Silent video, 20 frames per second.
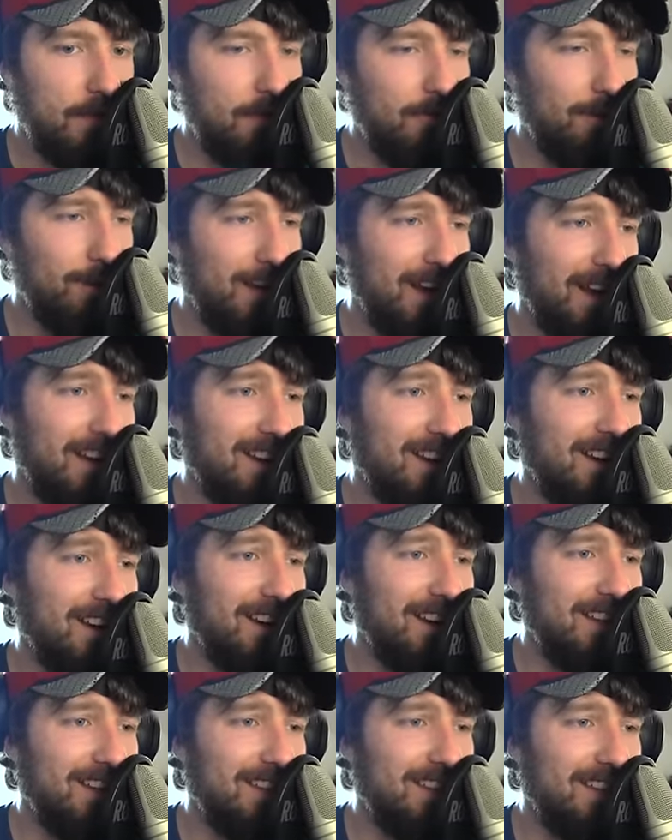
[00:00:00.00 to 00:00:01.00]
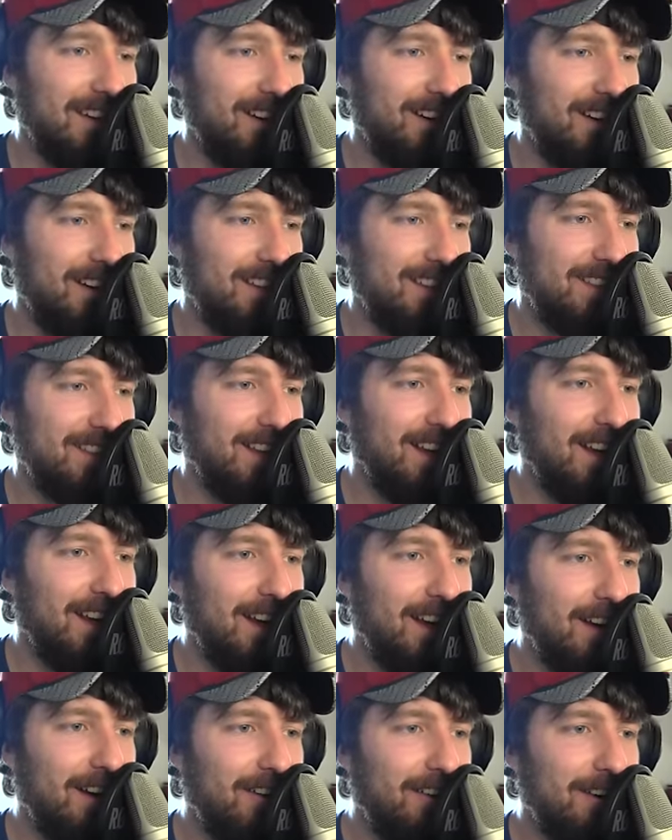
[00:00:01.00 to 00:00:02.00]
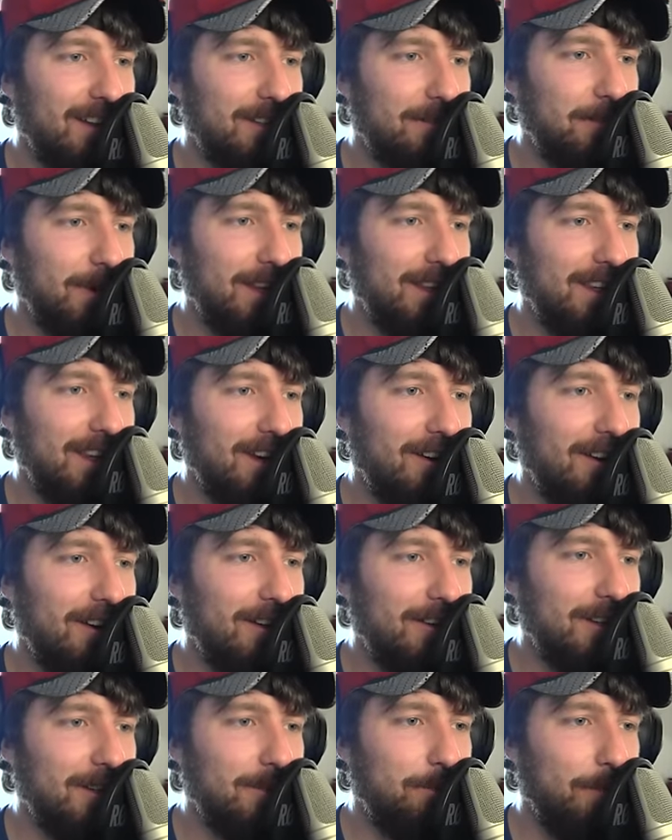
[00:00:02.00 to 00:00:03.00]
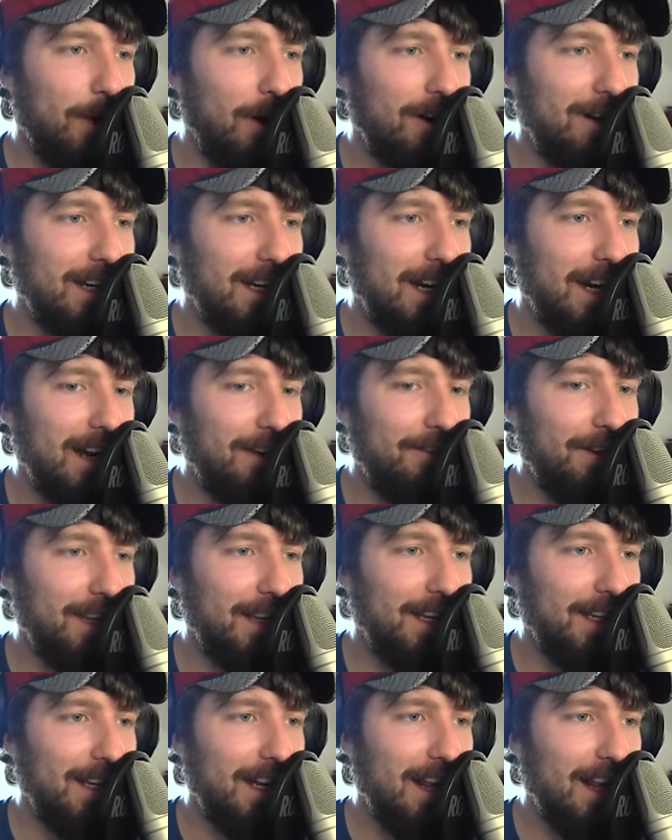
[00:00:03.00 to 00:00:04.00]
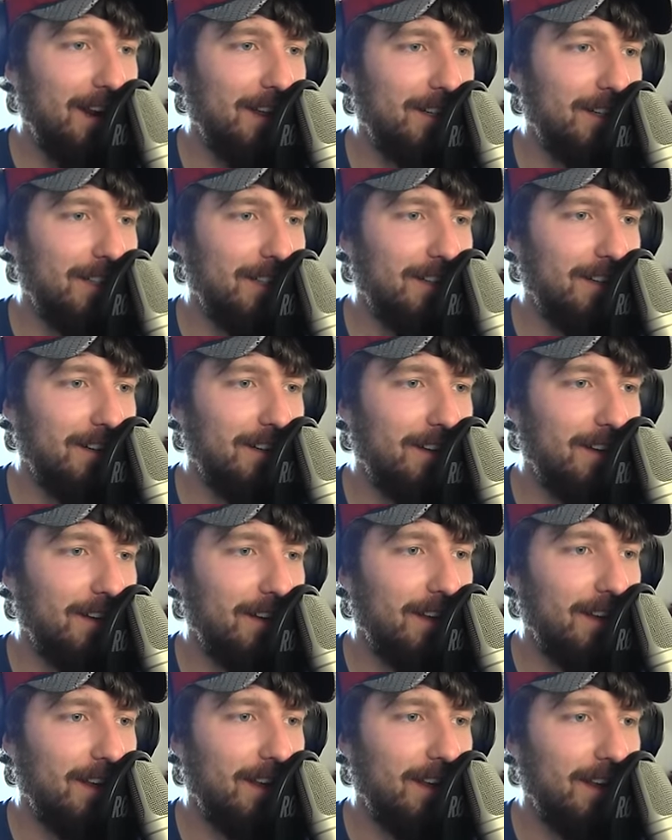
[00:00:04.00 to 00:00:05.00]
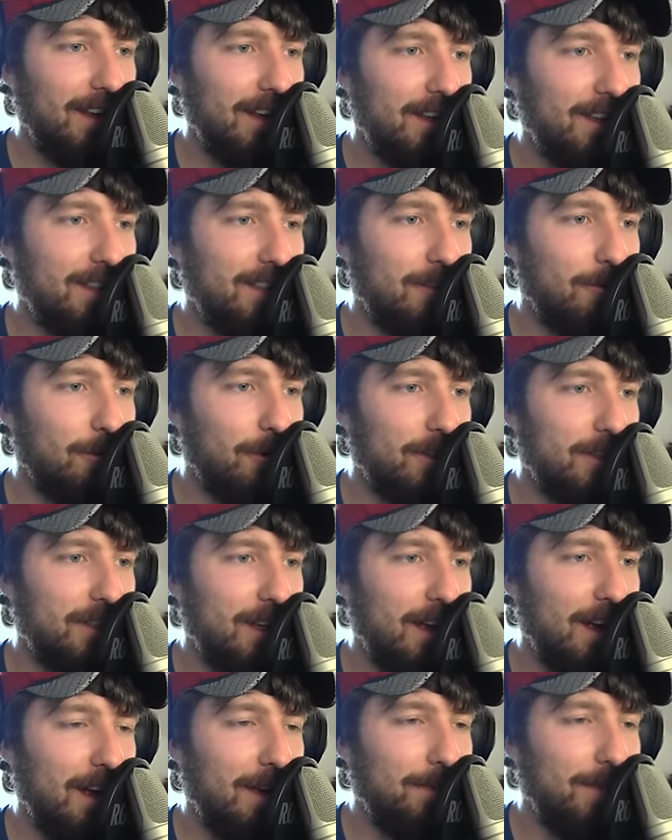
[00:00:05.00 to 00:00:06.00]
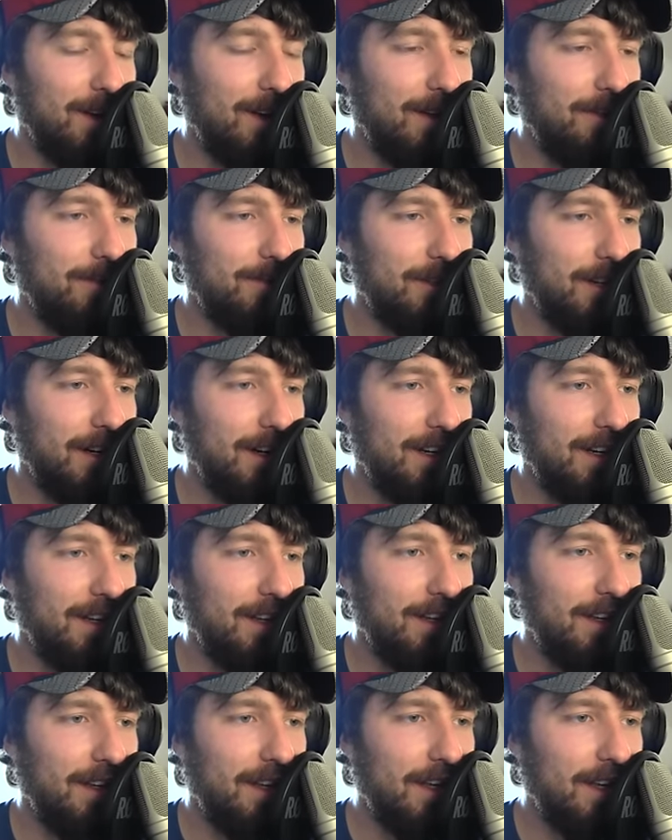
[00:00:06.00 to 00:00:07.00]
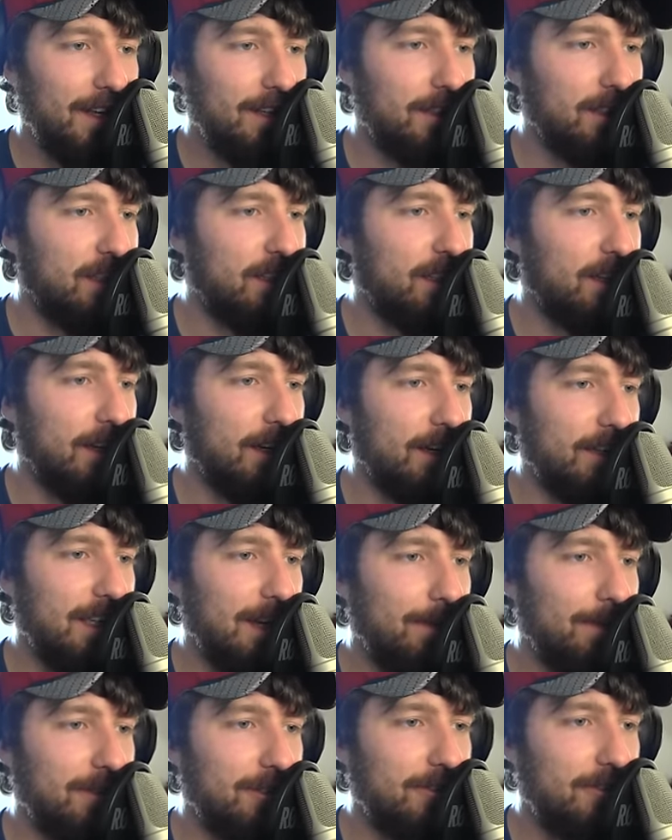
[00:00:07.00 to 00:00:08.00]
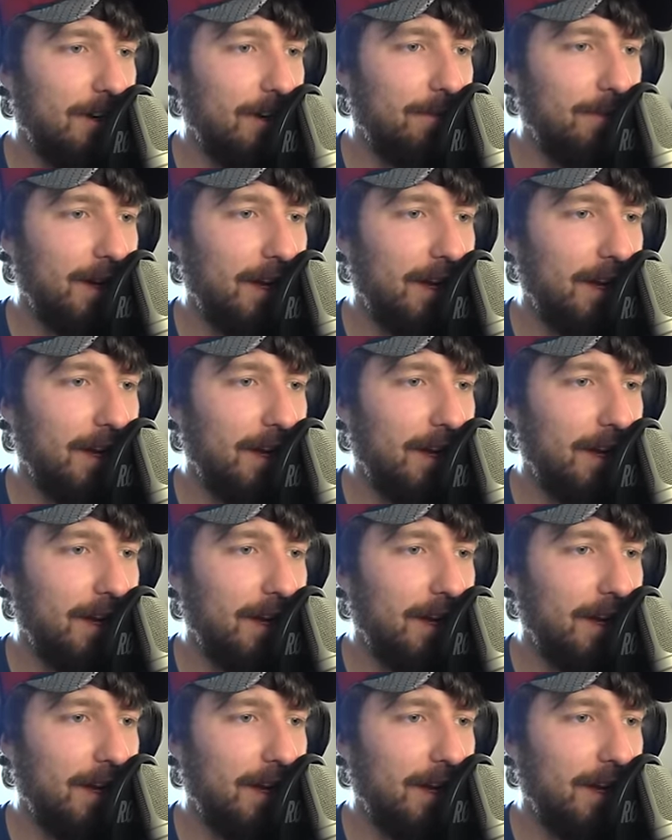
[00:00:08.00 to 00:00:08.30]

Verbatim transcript: up an A K. Oh my goodness, Cerys. What is with you? You're just barking at everything today, aren't you? This is the worst time. I'm trying to d demonstrate